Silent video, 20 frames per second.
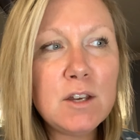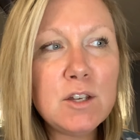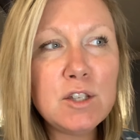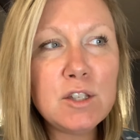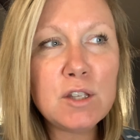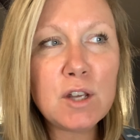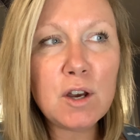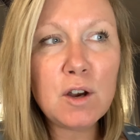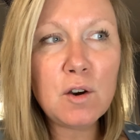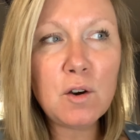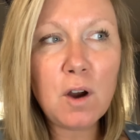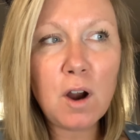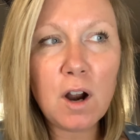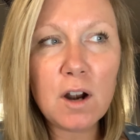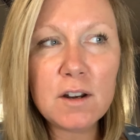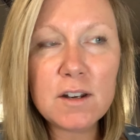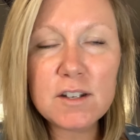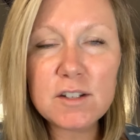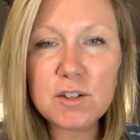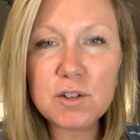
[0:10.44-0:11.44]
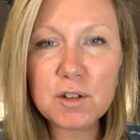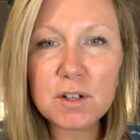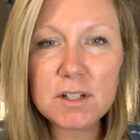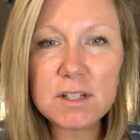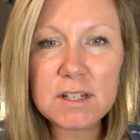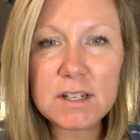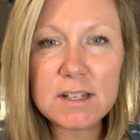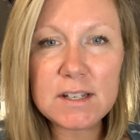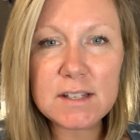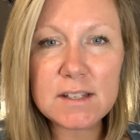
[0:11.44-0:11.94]
our
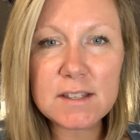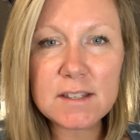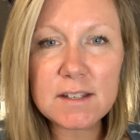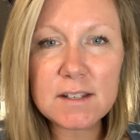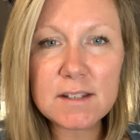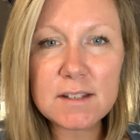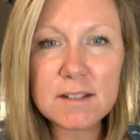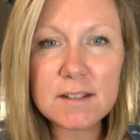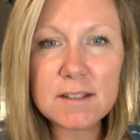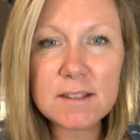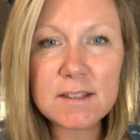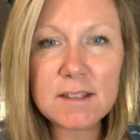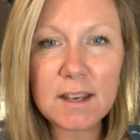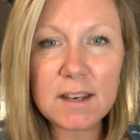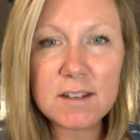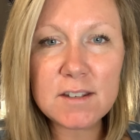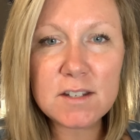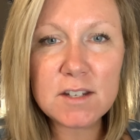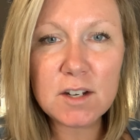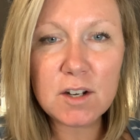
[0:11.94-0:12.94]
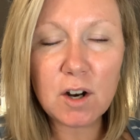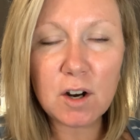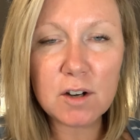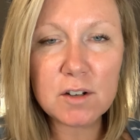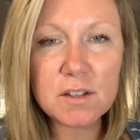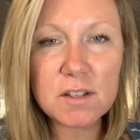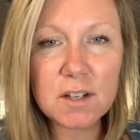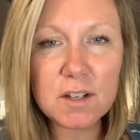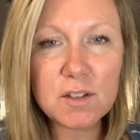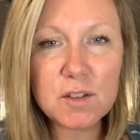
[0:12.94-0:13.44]
district is Sikeston, our
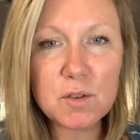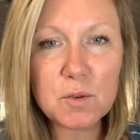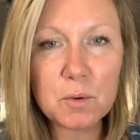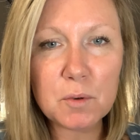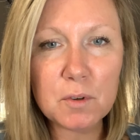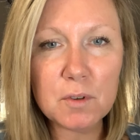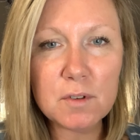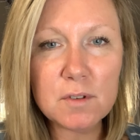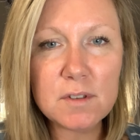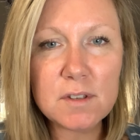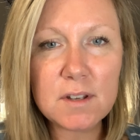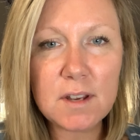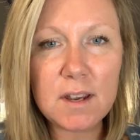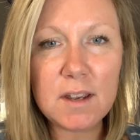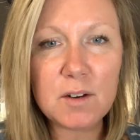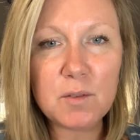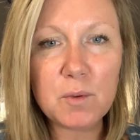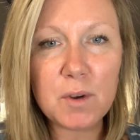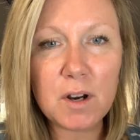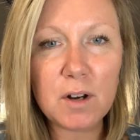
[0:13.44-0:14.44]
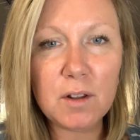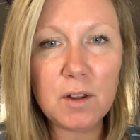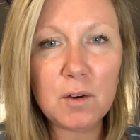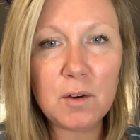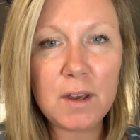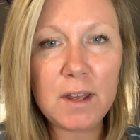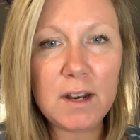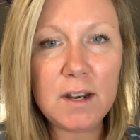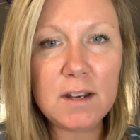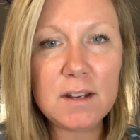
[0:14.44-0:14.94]
6 schools, and we are
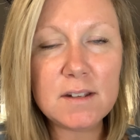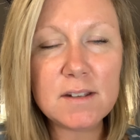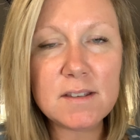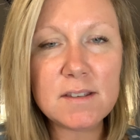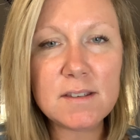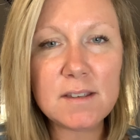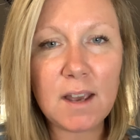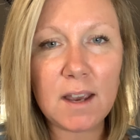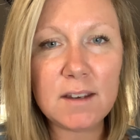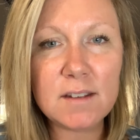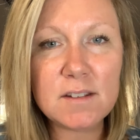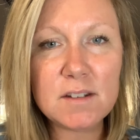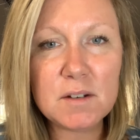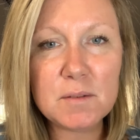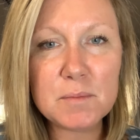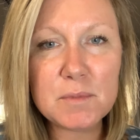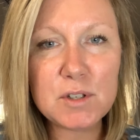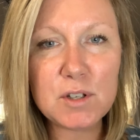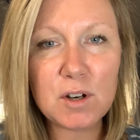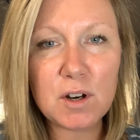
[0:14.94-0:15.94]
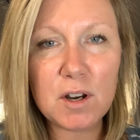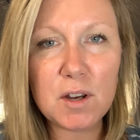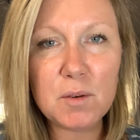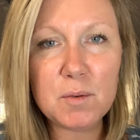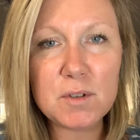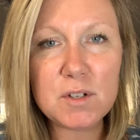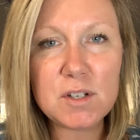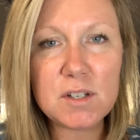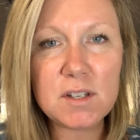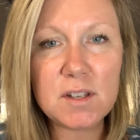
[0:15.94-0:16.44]
located in Sikeston, Missouri,
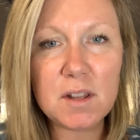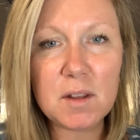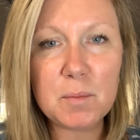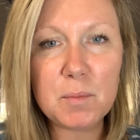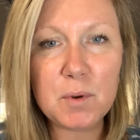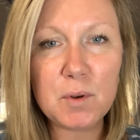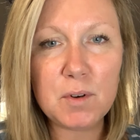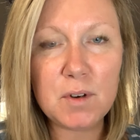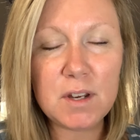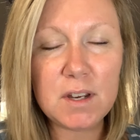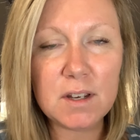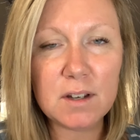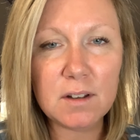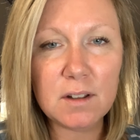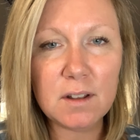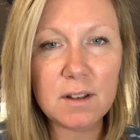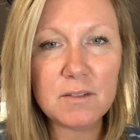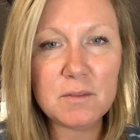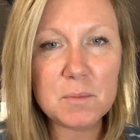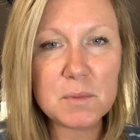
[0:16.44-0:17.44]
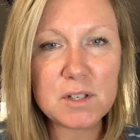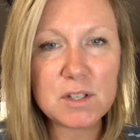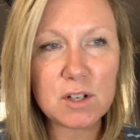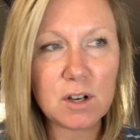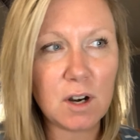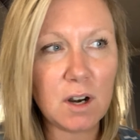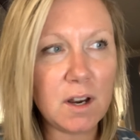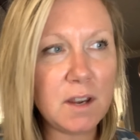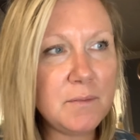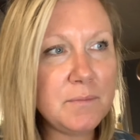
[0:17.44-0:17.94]
which is in the Boot Heel of
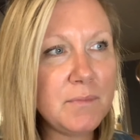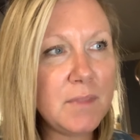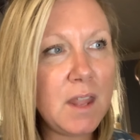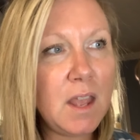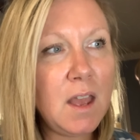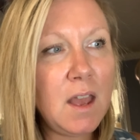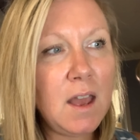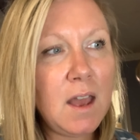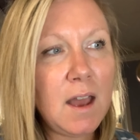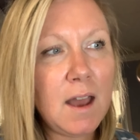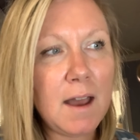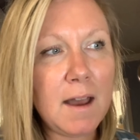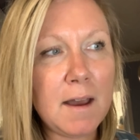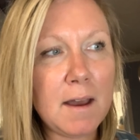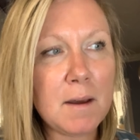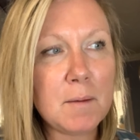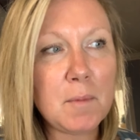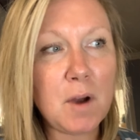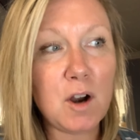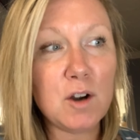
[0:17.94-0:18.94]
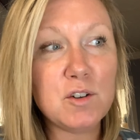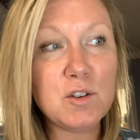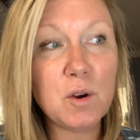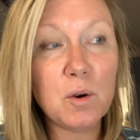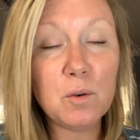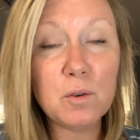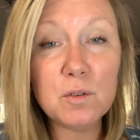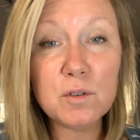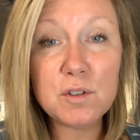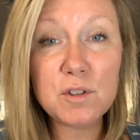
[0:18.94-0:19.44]
Missouri. Our
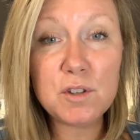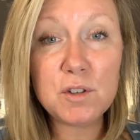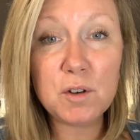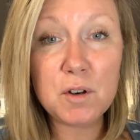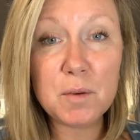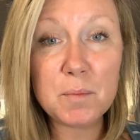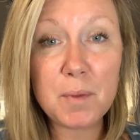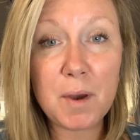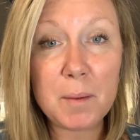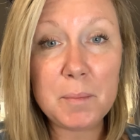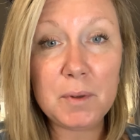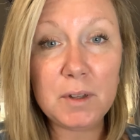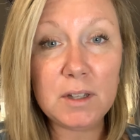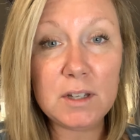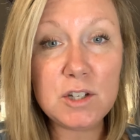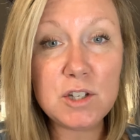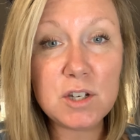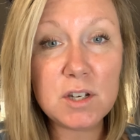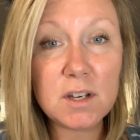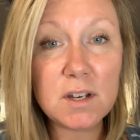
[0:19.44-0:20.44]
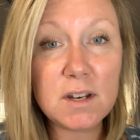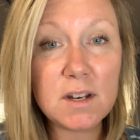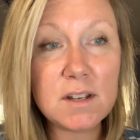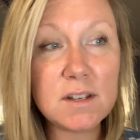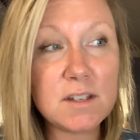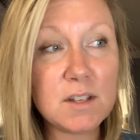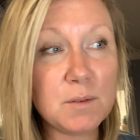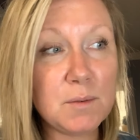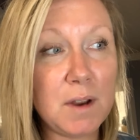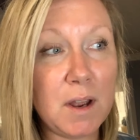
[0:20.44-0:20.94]
total student population
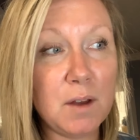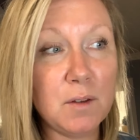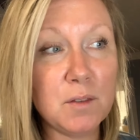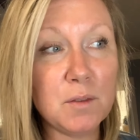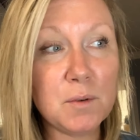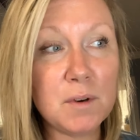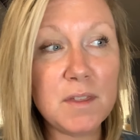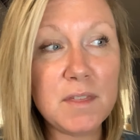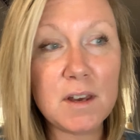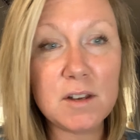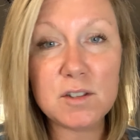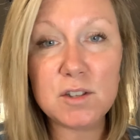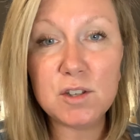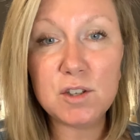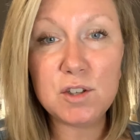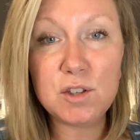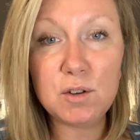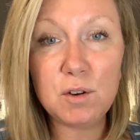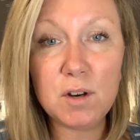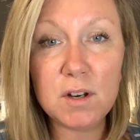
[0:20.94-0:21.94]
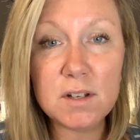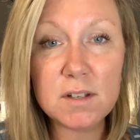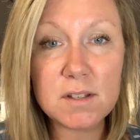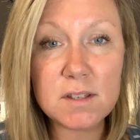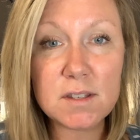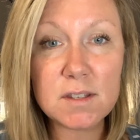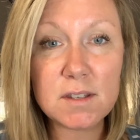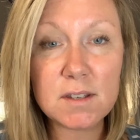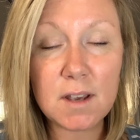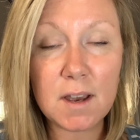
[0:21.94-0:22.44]
is around 3,000
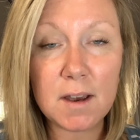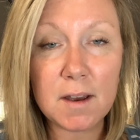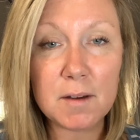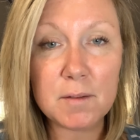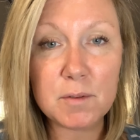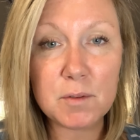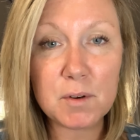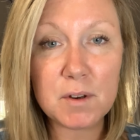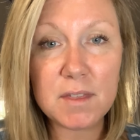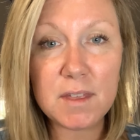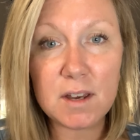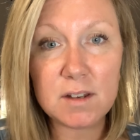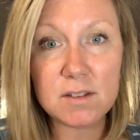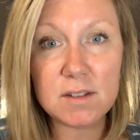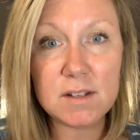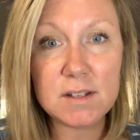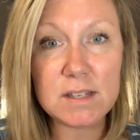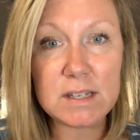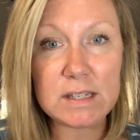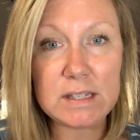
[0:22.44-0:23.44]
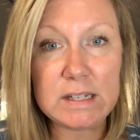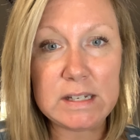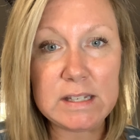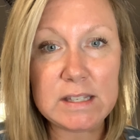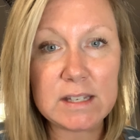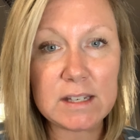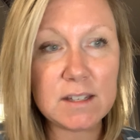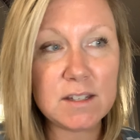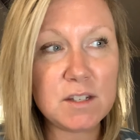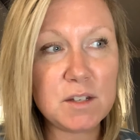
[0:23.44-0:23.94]
students,
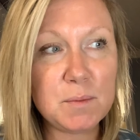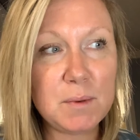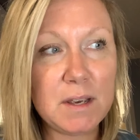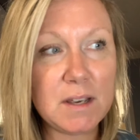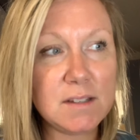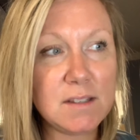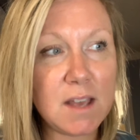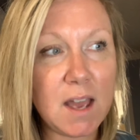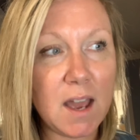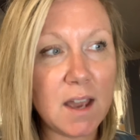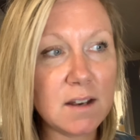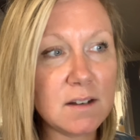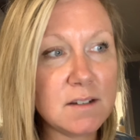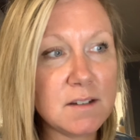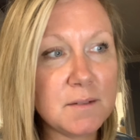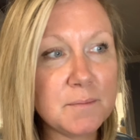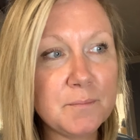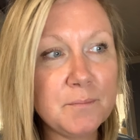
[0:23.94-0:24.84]
3,066 to be exact.